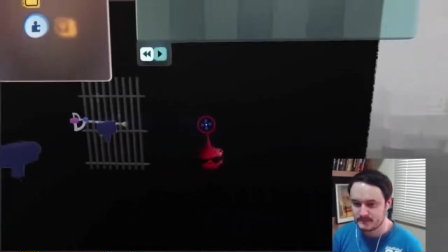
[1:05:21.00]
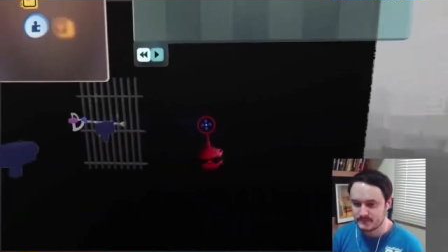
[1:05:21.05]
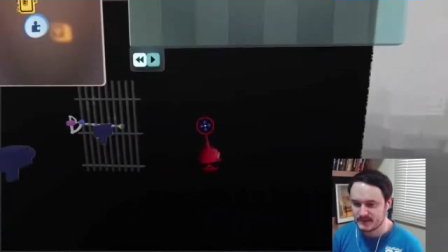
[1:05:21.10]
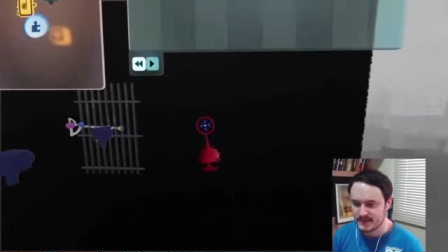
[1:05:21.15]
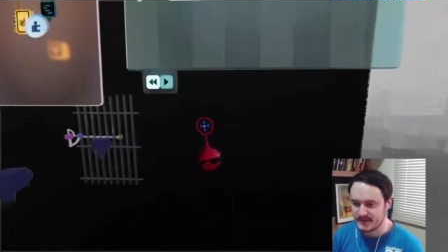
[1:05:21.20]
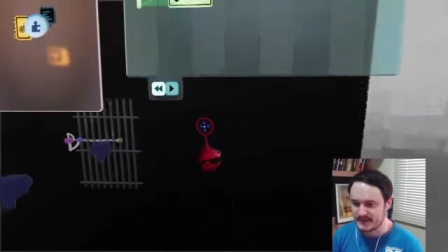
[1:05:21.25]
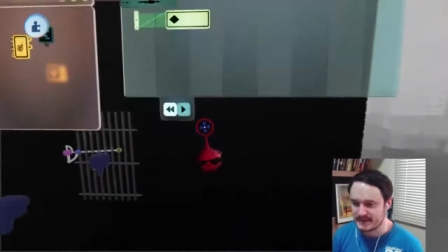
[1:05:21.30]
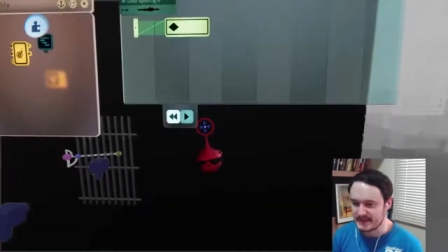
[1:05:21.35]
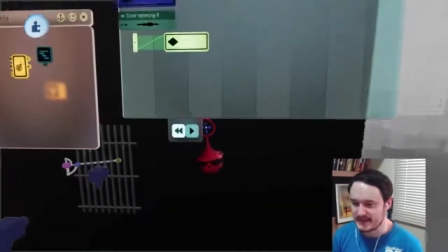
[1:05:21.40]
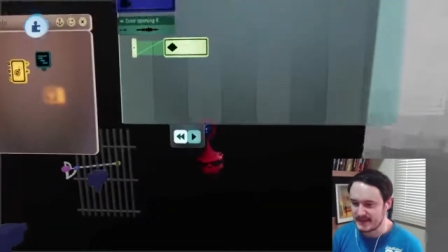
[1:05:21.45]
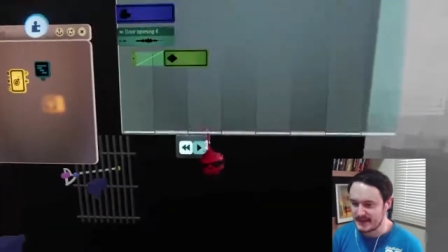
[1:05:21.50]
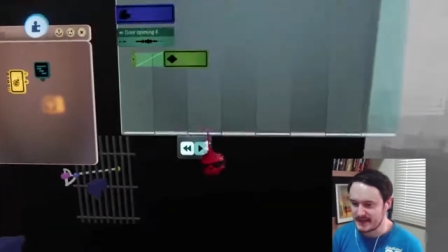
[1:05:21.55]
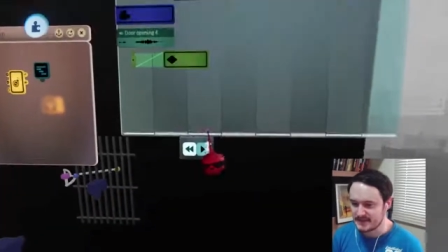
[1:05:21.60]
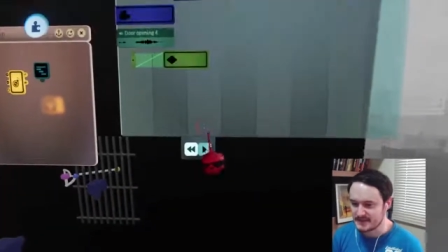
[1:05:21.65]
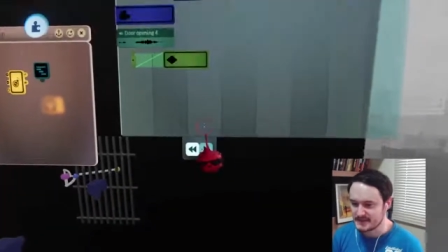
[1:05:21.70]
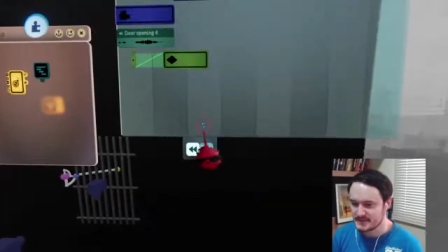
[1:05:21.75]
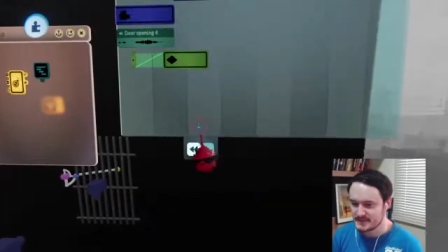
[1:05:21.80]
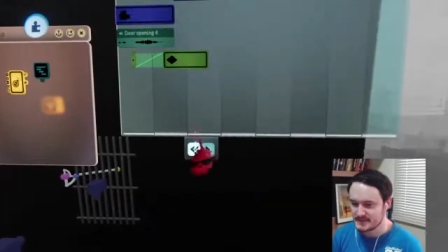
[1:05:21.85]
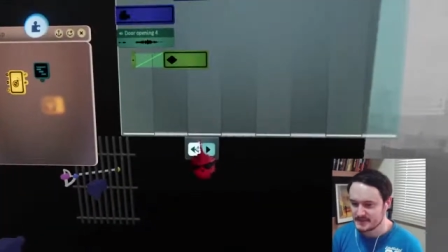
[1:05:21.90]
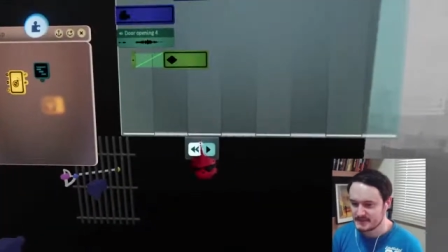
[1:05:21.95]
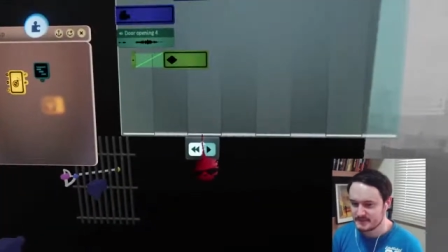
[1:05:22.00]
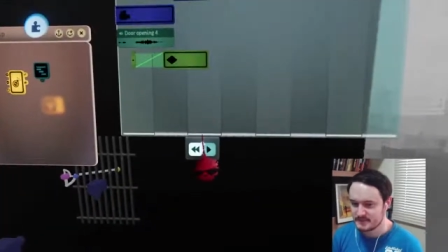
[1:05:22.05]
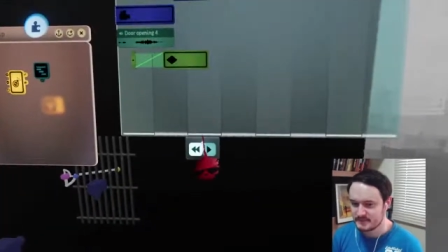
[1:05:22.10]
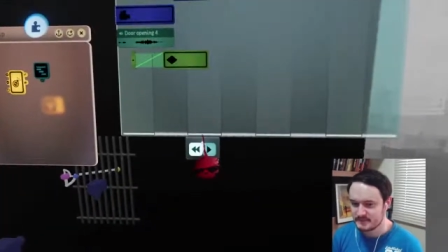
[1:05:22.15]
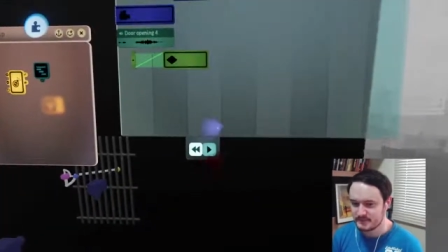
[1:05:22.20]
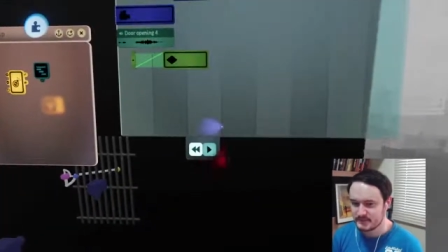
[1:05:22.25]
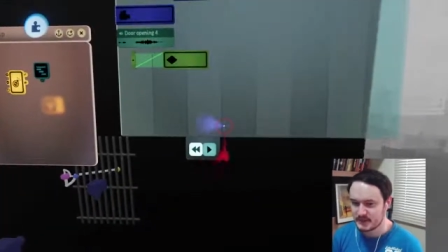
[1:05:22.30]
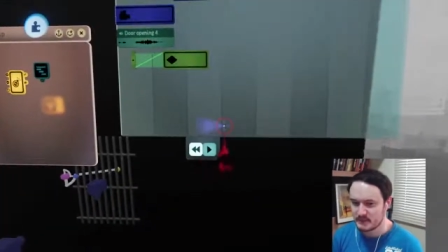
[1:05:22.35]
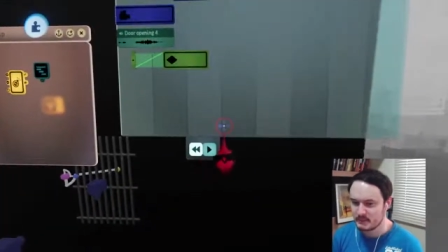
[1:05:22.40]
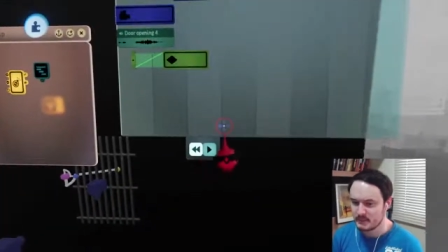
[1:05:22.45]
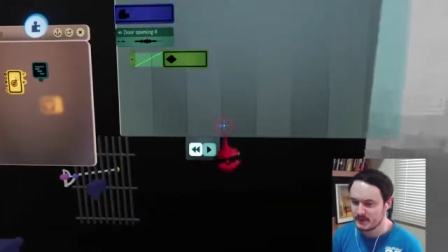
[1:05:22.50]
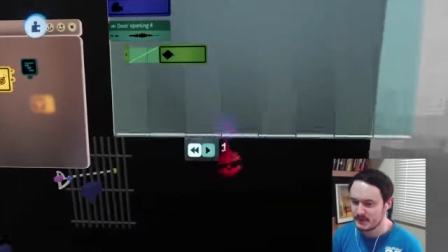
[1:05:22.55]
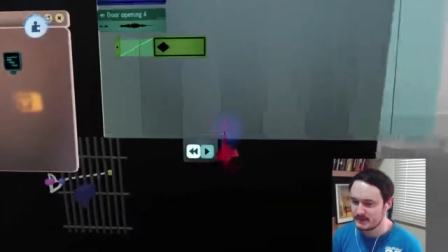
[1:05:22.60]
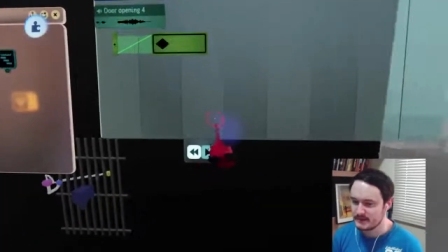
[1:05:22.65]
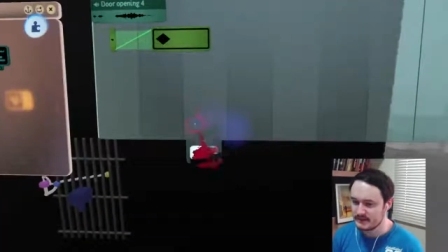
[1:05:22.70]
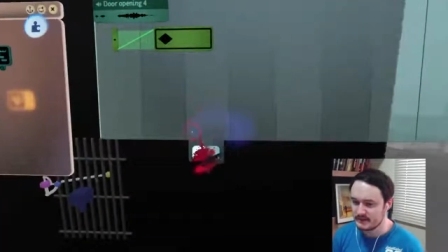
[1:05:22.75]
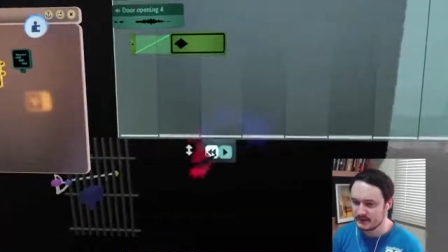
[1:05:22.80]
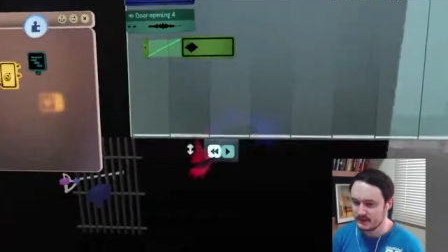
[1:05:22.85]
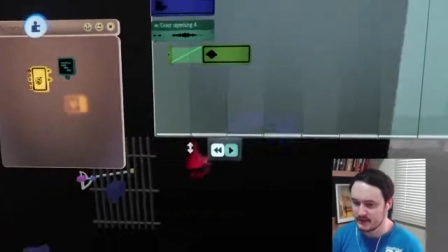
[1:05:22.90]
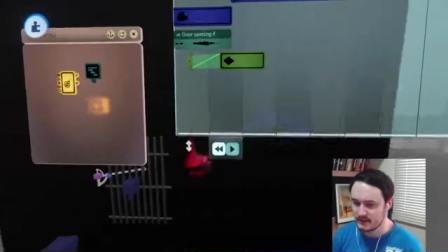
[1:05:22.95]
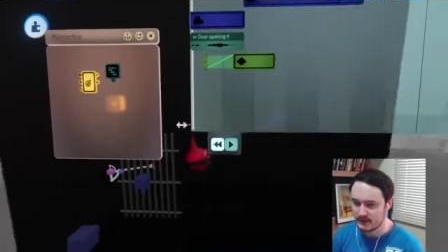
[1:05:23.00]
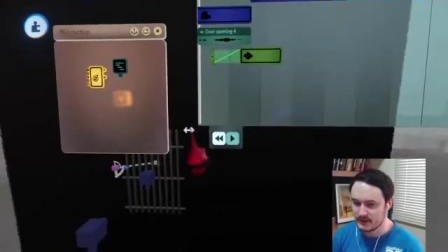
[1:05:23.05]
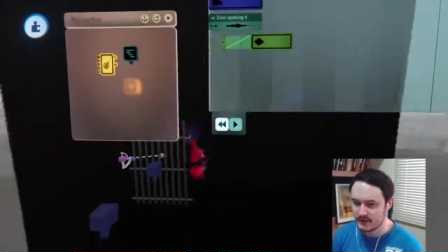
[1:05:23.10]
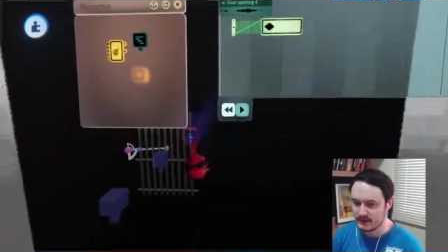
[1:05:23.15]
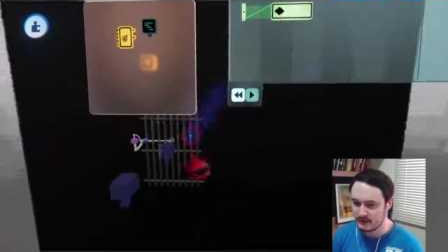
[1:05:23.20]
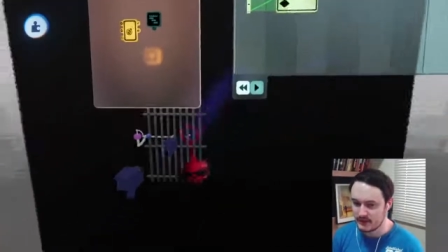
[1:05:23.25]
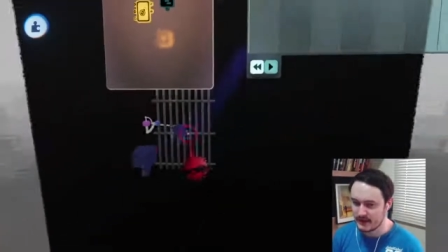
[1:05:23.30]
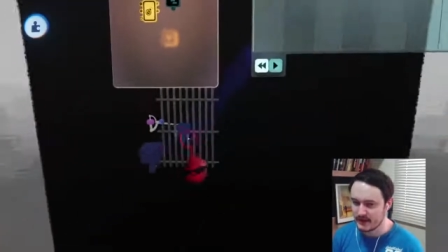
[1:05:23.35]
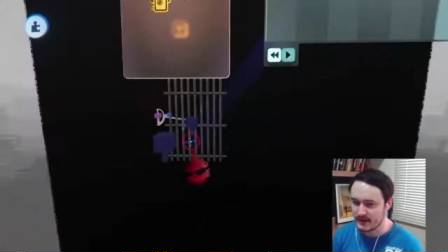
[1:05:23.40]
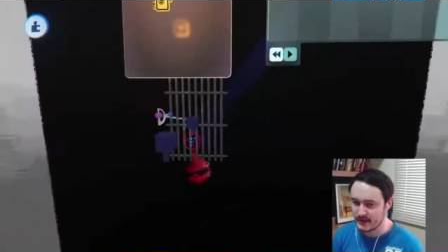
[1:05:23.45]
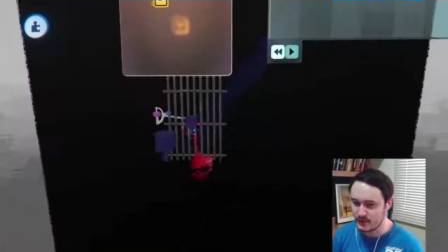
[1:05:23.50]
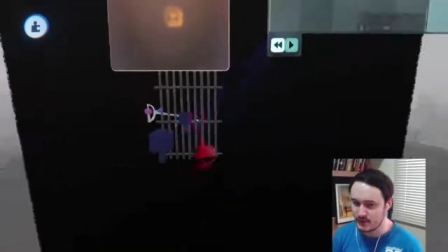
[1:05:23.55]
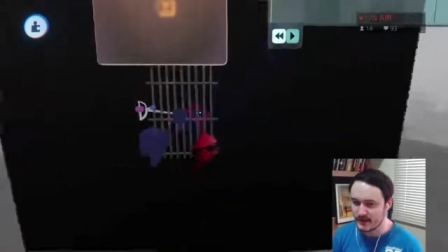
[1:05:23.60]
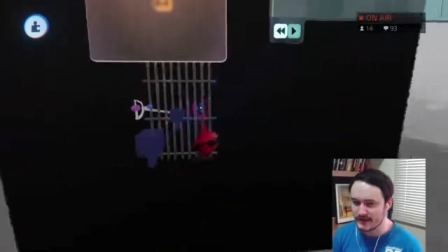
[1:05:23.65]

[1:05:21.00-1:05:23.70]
I guess. But right now,